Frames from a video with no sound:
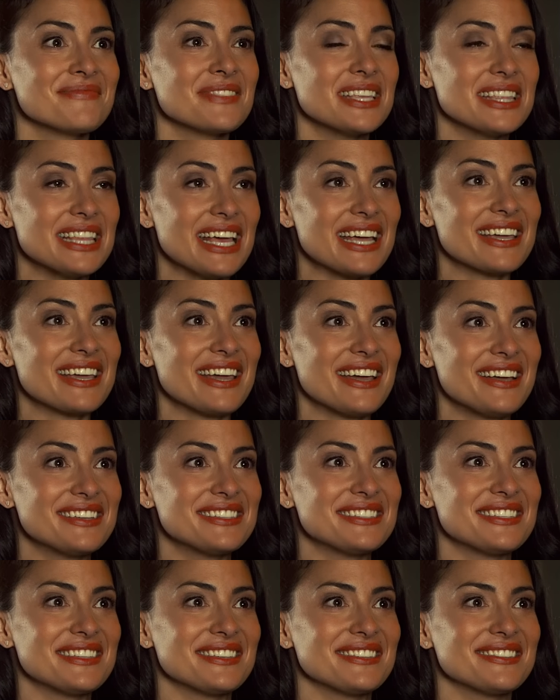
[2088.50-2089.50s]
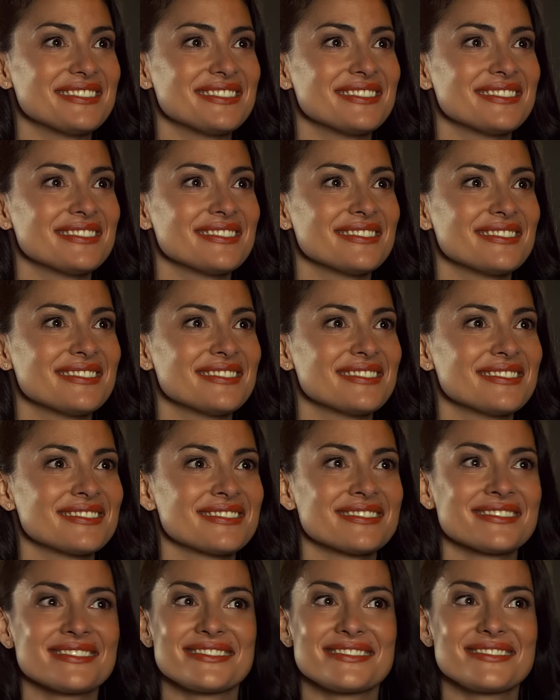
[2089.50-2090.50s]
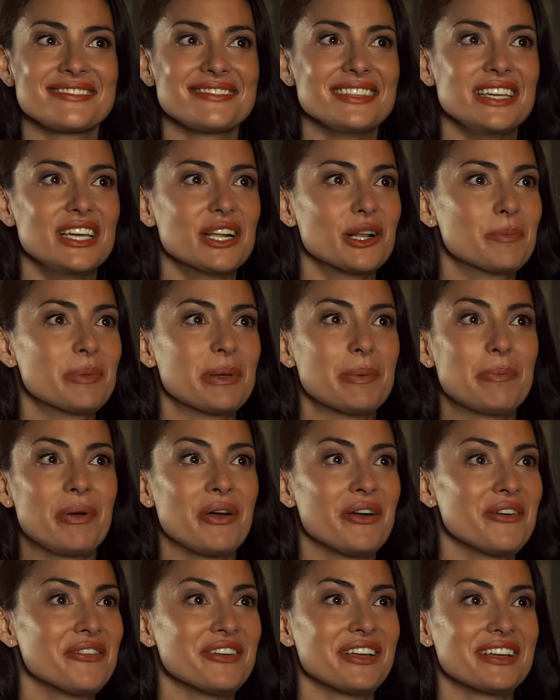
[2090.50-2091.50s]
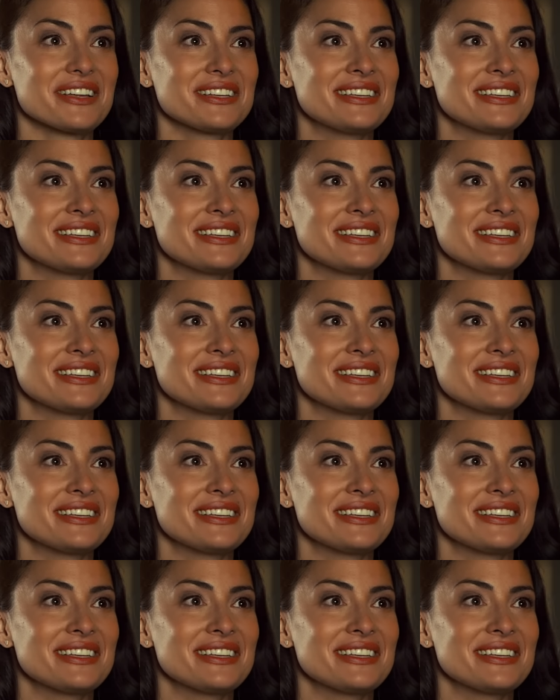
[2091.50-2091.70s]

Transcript: In that case, it'll be perfect.